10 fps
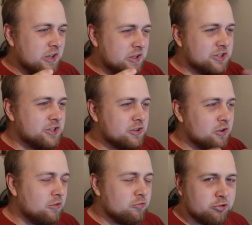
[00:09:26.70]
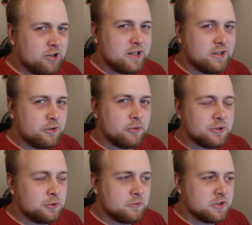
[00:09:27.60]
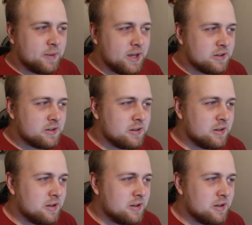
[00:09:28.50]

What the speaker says: you're not really using all the space.